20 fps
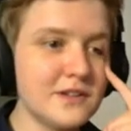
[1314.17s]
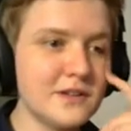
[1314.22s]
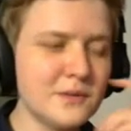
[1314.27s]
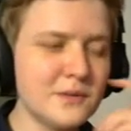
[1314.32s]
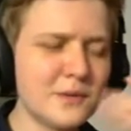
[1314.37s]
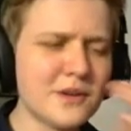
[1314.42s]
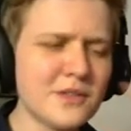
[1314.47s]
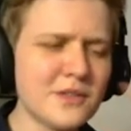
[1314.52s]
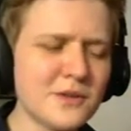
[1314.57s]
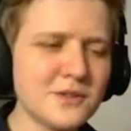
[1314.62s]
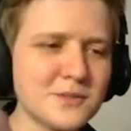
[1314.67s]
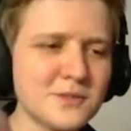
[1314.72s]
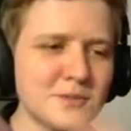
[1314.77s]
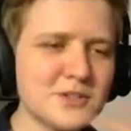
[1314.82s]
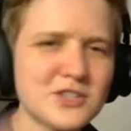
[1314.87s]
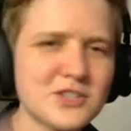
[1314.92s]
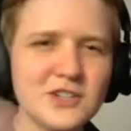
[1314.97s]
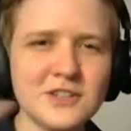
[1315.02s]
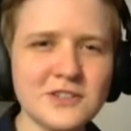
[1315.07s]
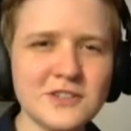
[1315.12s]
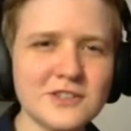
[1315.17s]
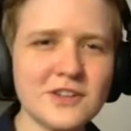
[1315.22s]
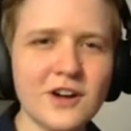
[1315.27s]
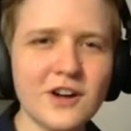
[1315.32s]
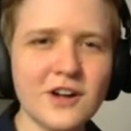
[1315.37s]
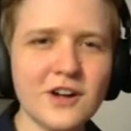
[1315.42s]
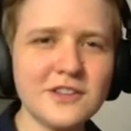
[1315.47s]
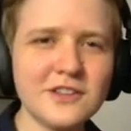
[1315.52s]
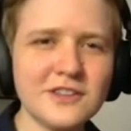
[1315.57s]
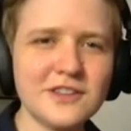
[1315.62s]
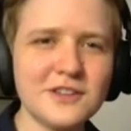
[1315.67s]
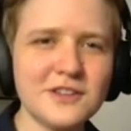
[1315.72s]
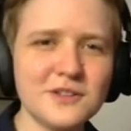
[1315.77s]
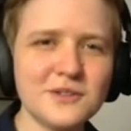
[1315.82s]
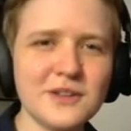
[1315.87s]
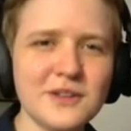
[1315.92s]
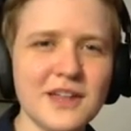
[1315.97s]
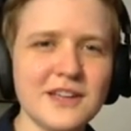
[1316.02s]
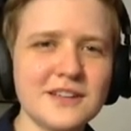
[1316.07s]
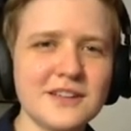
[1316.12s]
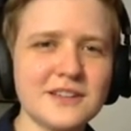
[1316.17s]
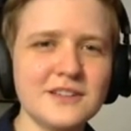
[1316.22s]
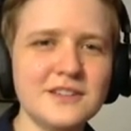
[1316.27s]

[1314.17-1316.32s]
what are those machines called that you like